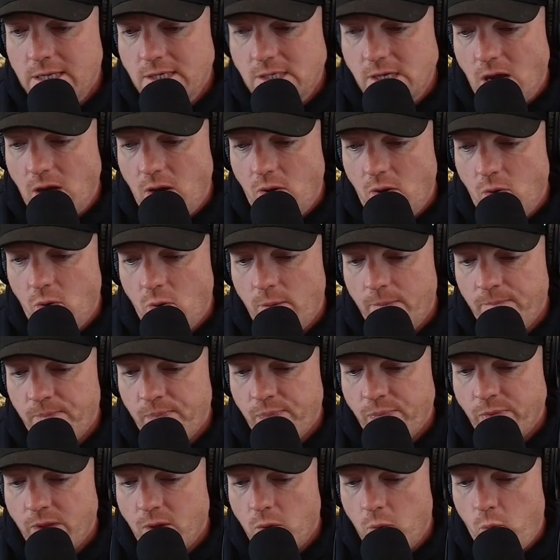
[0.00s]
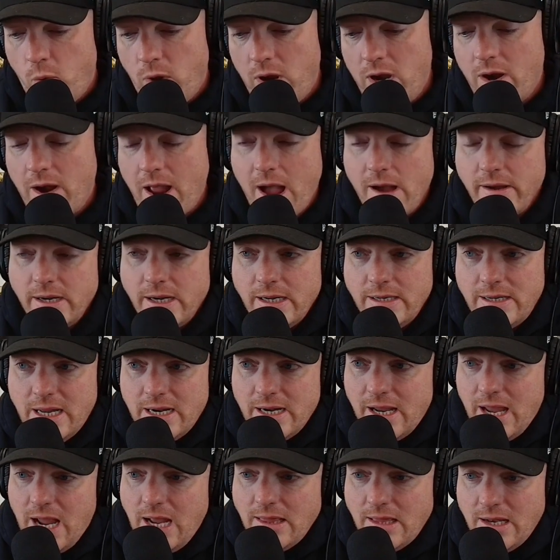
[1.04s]
So we are now going to
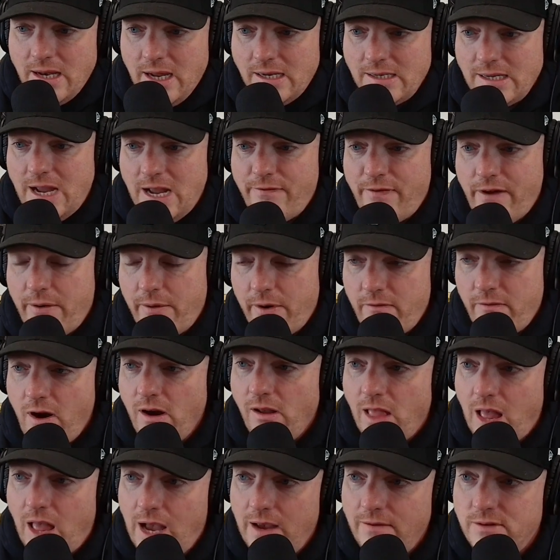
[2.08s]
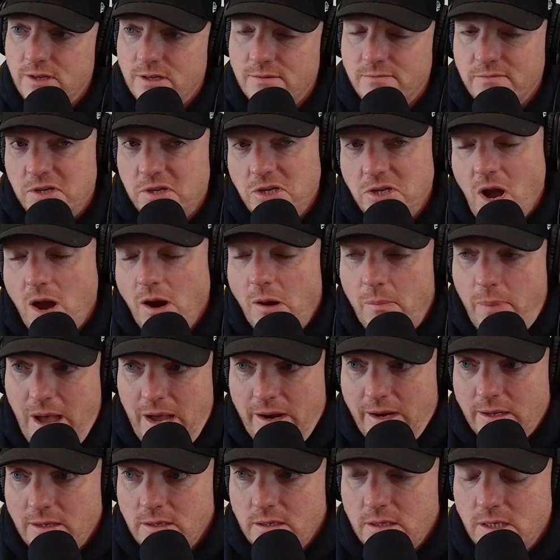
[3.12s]
dedicate the next half hour of our lives to talk
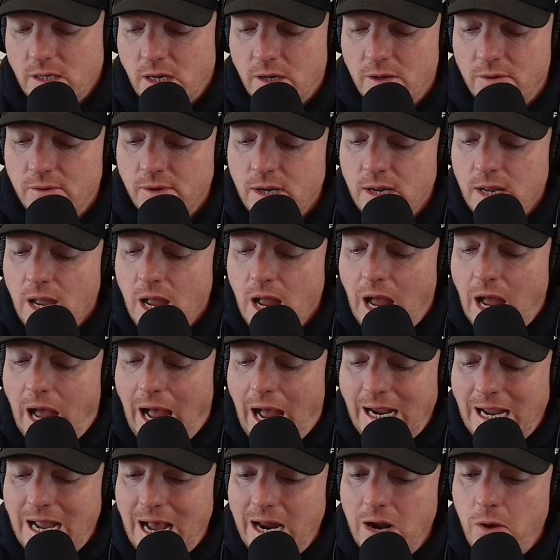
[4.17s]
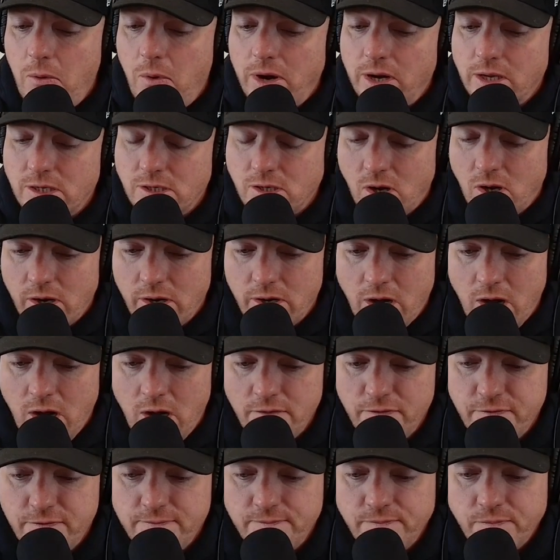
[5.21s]
about it. So yeah, I kind of want to start
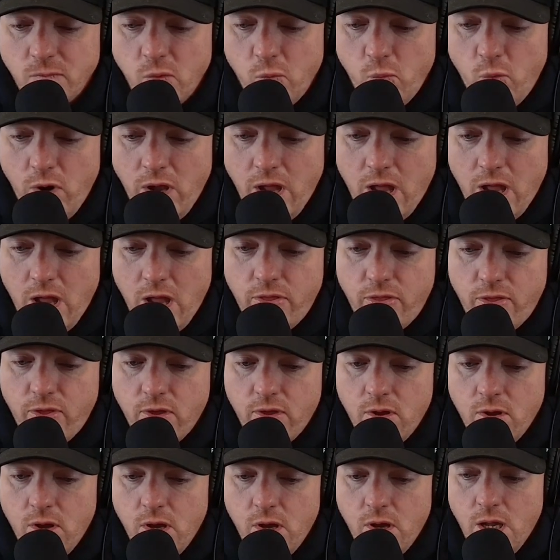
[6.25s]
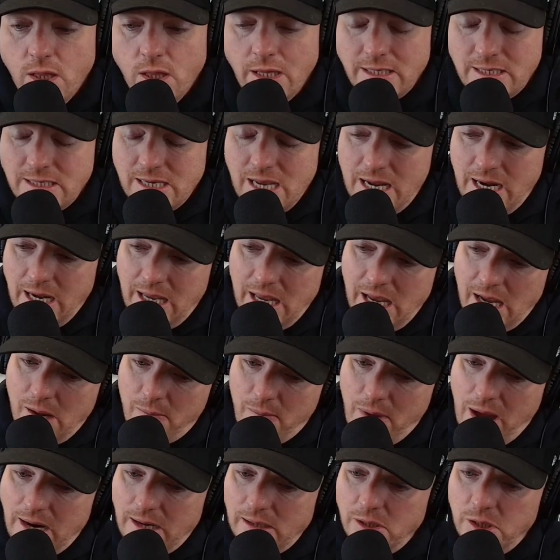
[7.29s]
off with, let's kind of kick
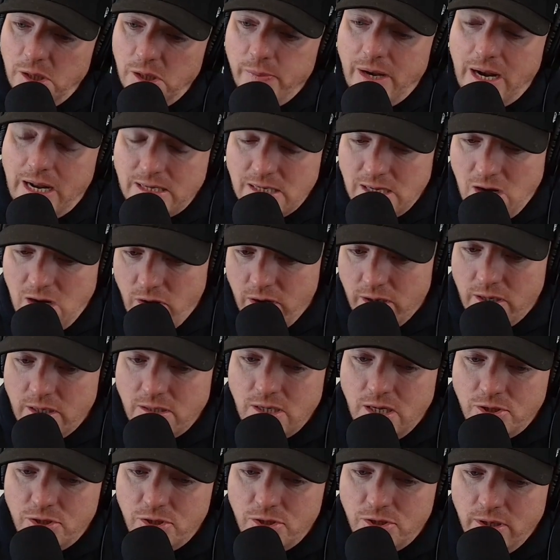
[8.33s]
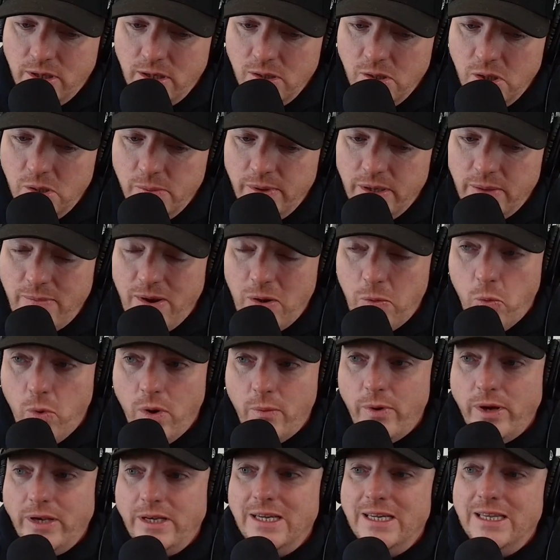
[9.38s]
it back a little bit. I started to touch on it a little bit about
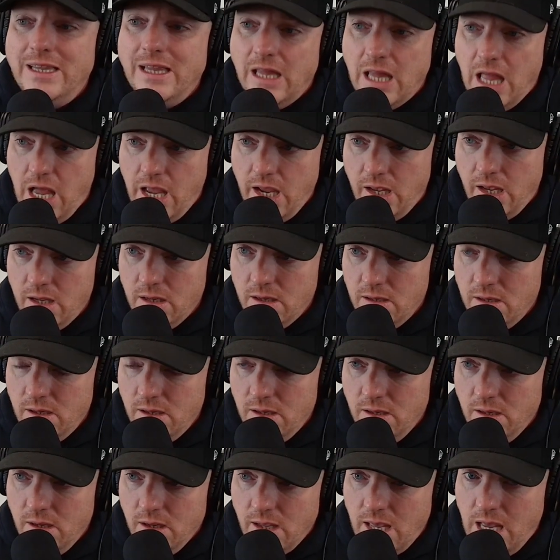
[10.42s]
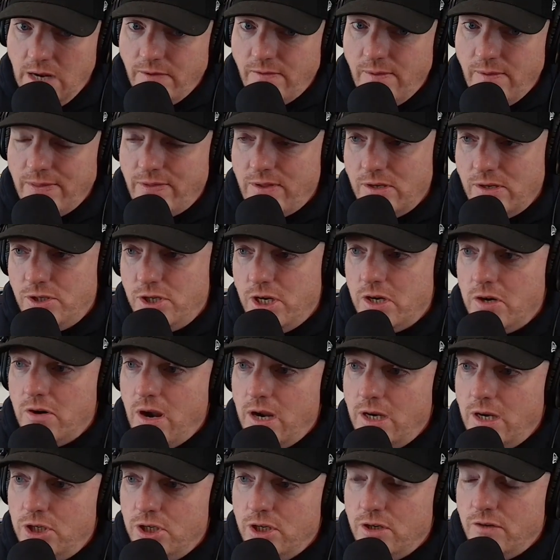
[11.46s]
what we didn't like, kind of about the
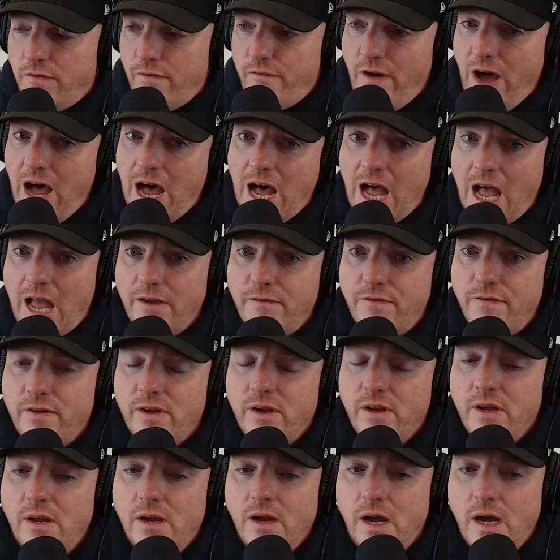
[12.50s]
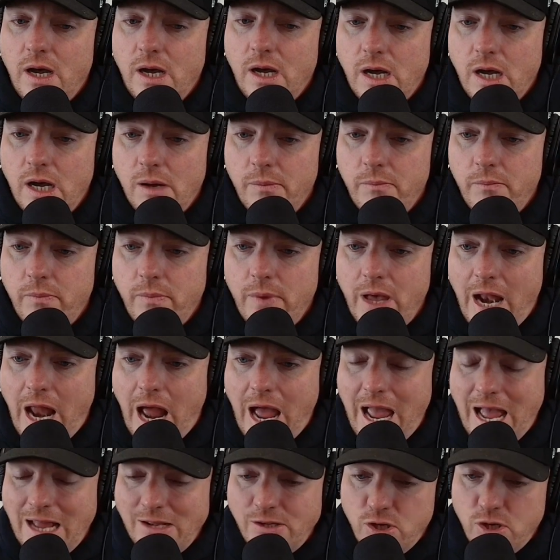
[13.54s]
Generation five. Um, and
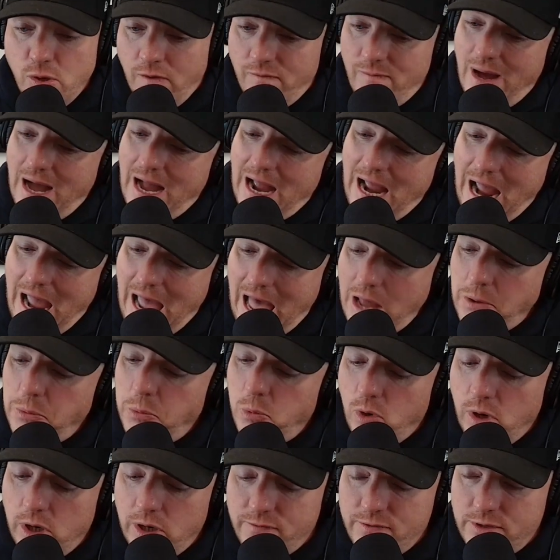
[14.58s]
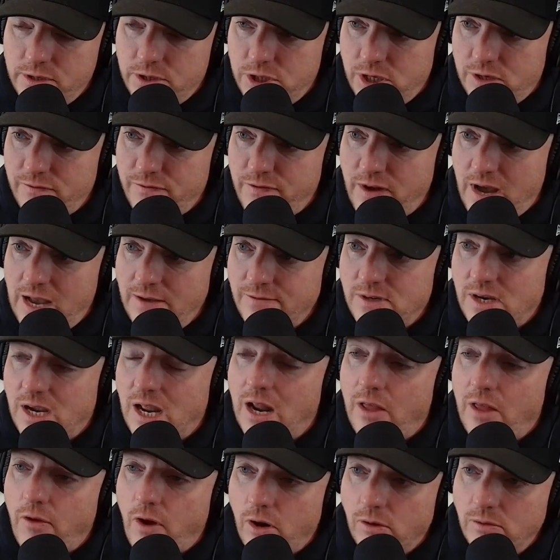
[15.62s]
I had two of them. I had one of the Gen fives, the
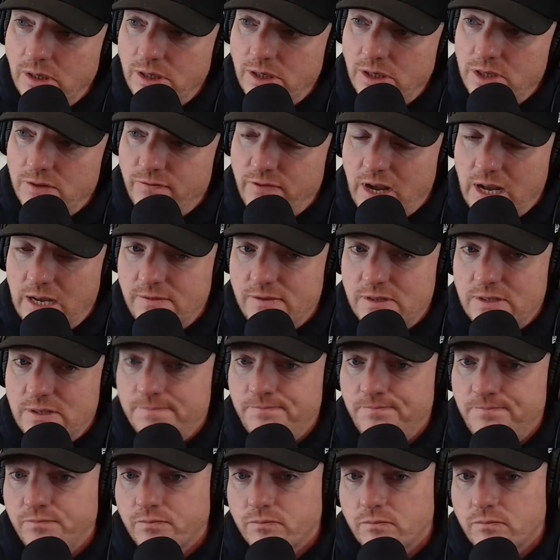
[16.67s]
kind of the early Gen fives.